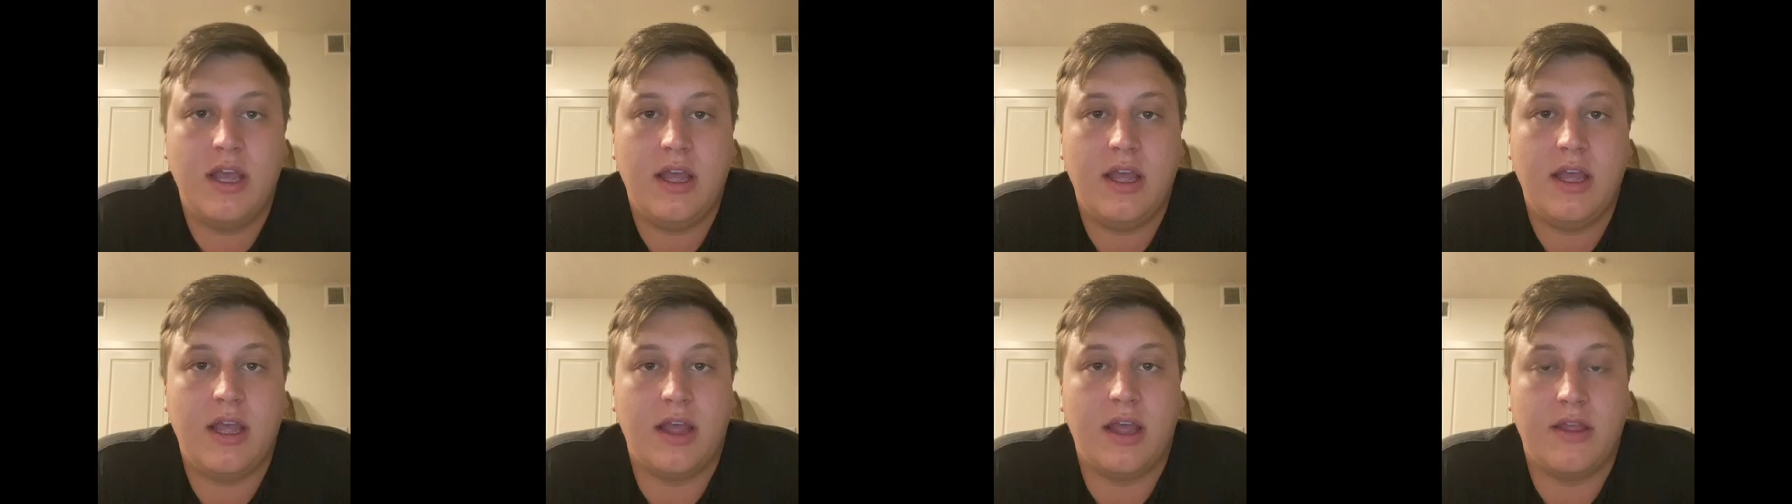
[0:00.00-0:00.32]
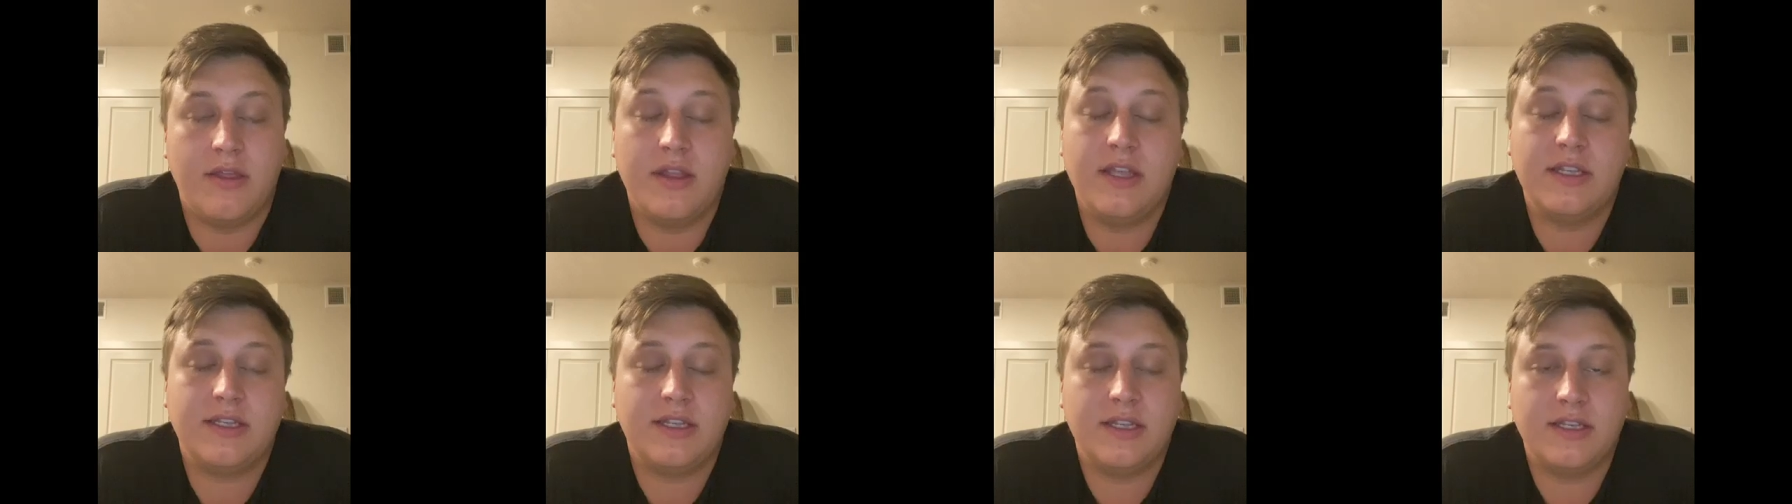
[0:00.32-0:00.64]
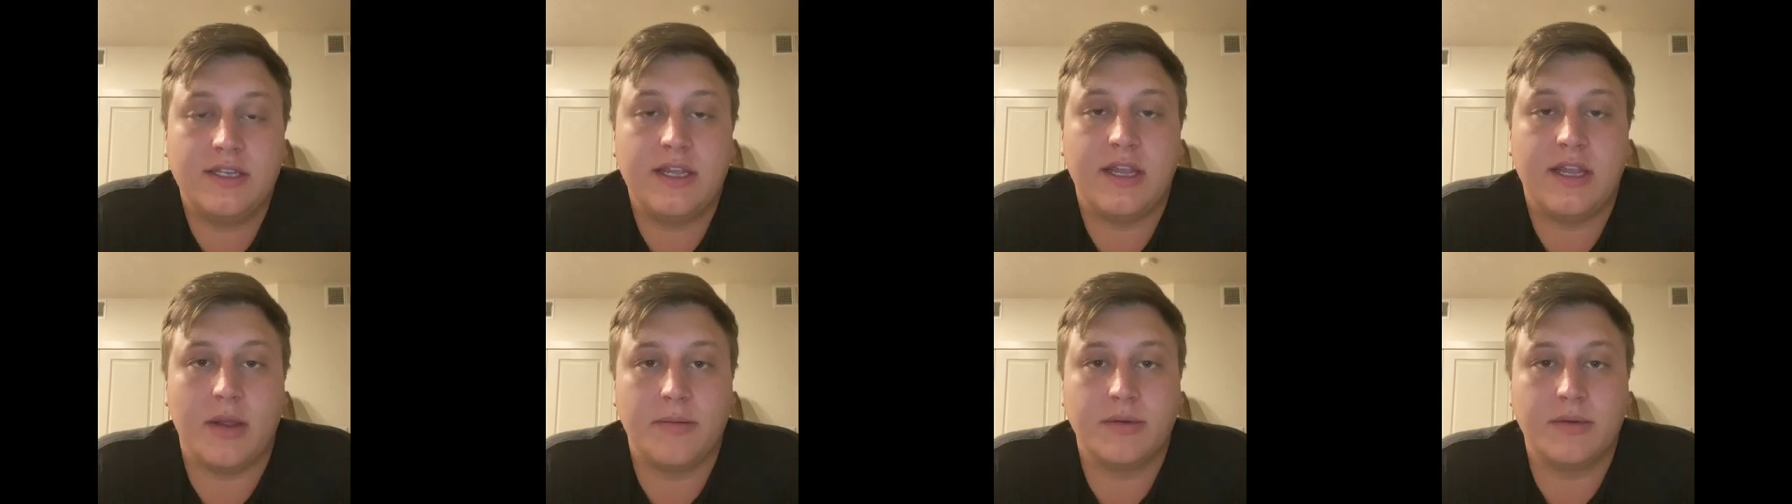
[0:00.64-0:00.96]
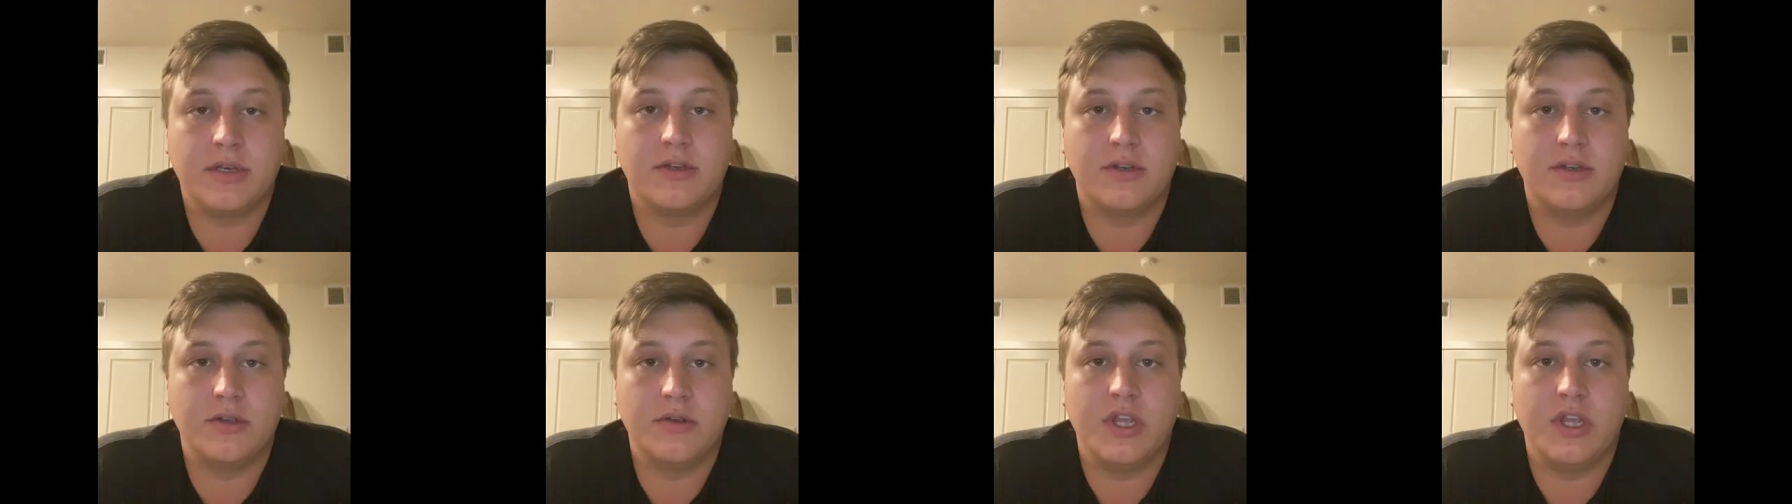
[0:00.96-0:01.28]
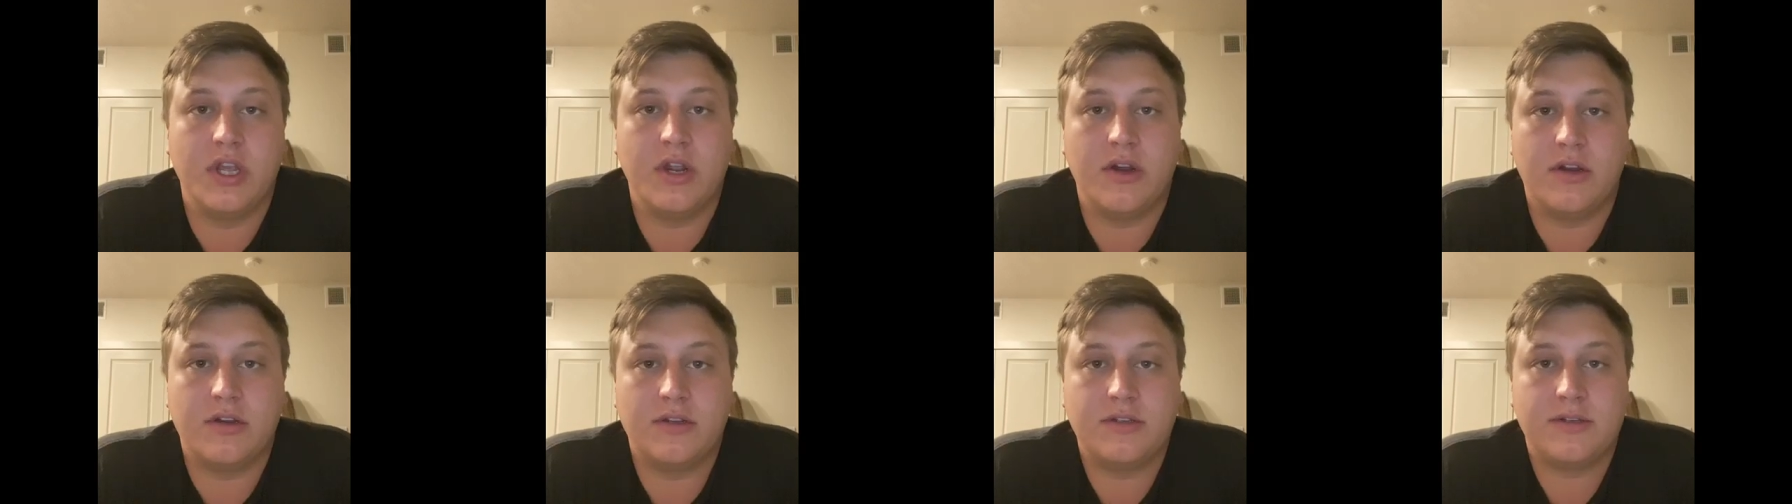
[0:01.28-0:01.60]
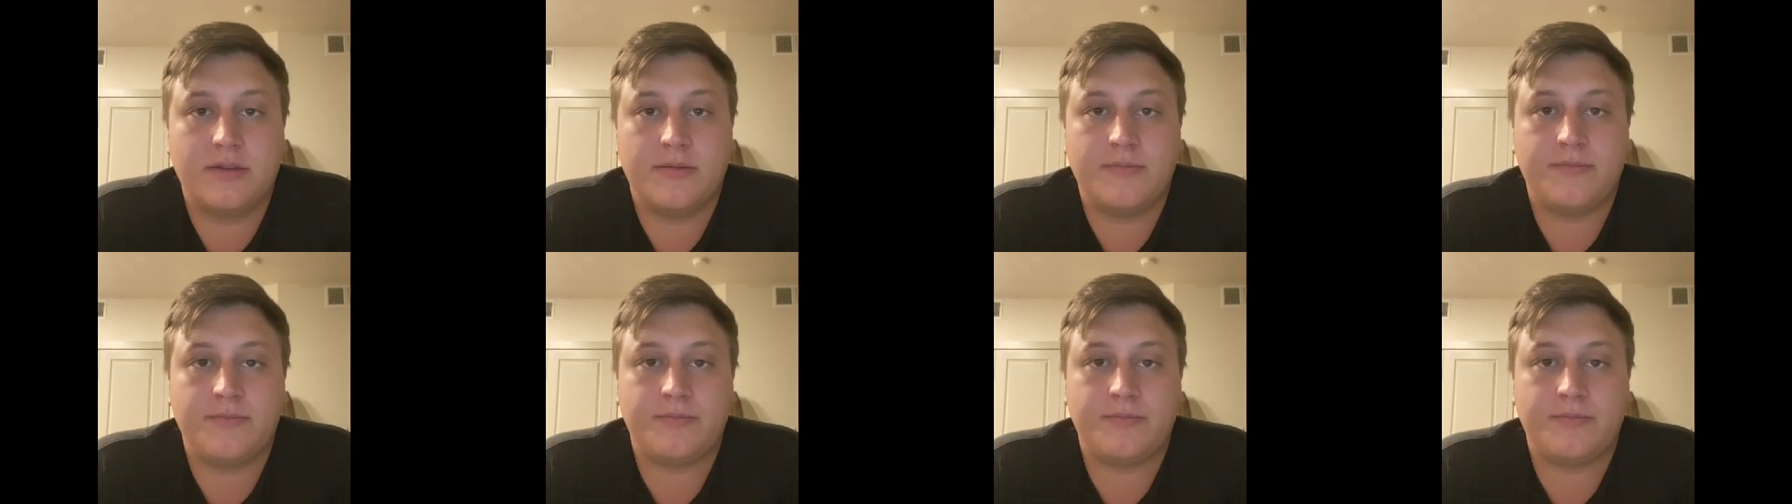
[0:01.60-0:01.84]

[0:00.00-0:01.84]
And this can take up to 2 years.